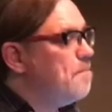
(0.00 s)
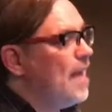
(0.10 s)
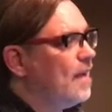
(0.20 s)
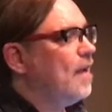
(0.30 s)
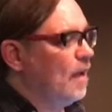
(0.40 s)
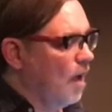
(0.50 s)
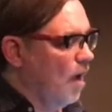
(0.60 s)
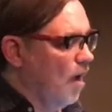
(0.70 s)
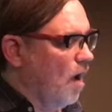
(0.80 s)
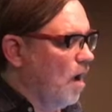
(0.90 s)

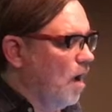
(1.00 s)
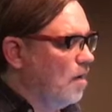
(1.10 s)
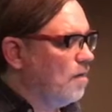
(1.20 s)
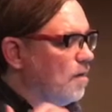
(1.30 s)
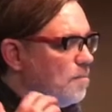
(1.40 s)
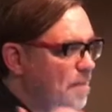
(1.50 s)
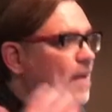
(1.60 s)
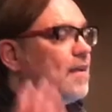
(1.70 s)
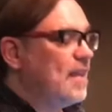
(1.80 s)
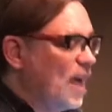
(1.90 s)

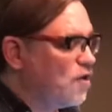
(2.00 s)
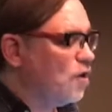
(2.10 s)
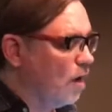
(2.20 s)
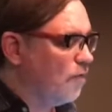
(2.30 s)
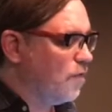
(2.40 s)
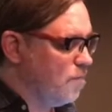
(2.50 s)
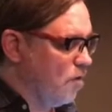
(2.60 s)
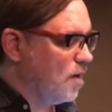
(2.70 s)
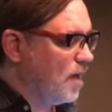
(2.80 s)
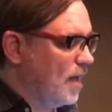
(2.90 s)
big section of the
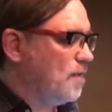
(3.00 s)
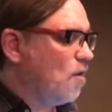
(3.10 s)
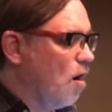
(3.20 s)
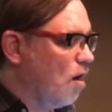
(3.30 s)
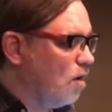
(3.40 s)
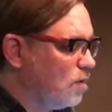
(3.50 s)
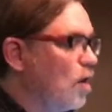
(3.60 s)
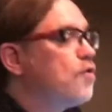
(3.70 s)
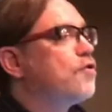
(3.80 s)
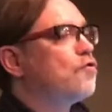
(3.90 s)
book is called
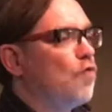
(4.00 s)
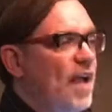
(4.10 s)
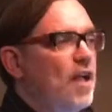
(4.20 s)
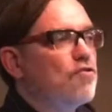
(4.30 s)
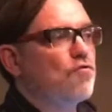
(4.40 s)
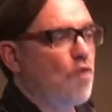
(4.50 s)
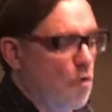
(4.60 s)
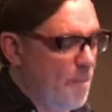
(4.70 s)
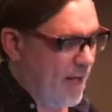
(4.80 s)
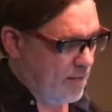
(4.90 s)
Strange
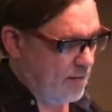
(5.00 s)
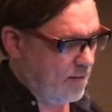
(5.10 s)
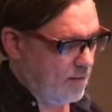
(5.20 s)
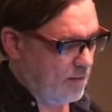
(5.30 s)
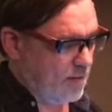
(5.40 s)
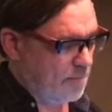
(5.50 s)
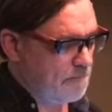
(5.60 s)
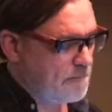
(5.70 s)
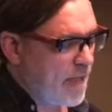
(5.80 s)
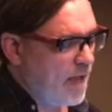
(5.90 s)
Romances.
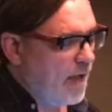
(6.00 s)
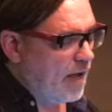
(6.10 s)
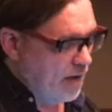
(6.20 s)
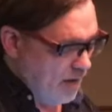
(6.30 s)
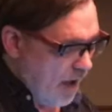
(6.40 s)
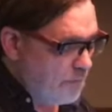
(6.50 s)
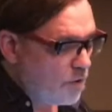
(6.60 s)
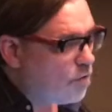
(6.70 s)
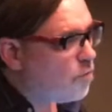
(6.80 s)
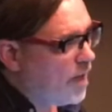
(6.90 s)
And I'm
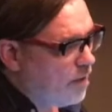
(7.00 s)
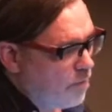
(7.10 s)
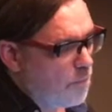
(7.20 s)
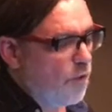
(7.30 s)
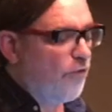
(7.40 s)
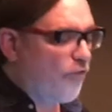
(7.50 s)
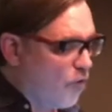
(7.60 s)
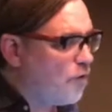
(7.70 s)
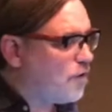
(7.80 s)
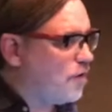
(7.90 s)
going to read from the
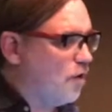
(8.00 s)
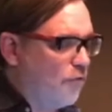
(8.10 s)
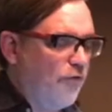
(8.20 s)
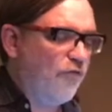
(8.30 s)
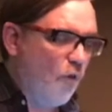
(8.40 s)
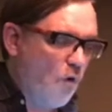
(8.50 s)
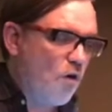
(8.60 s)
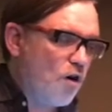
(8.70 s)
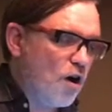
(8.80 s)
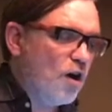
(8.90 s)
first of
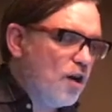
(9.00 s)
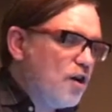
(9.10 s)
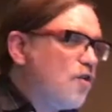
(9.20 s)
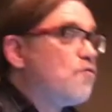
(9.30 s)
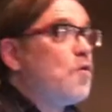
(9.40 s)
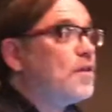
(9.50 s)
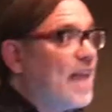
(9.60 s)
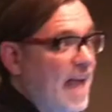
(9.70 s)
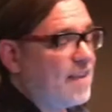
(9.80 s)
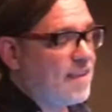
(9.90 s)
four
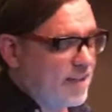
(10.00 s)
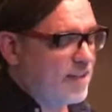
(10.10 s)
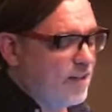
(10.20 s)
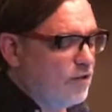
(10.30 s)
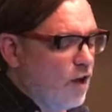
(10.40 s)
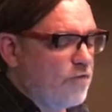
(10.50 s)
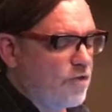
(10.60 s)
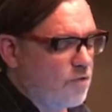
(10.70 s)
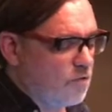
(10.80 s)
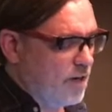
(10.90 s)
grotesque love
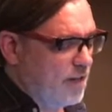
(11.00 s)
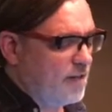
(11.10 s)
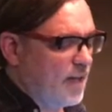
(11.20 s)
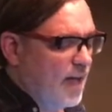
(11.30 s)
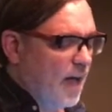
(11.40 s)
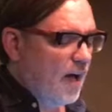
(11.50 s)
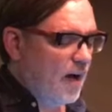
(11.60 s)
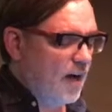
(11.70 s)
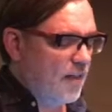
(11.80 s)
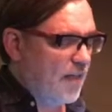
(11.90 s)
stories
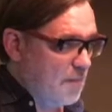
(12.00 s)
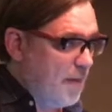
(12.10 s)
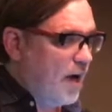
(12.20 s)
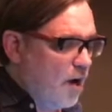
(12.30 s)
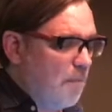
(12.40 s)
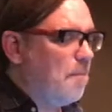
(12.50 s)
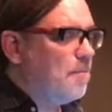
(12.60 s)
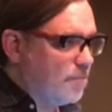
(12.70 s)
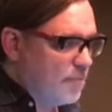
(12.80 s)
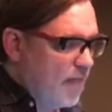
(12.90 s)
that make up
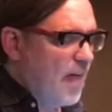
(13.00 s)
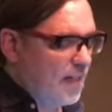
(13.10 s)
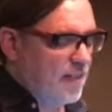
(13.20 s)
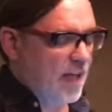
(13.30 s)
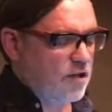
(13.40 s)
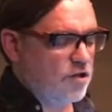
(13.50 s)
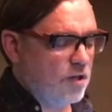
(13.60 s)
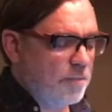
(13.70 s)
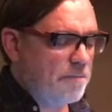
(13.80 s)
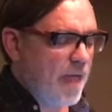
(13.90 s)
that section.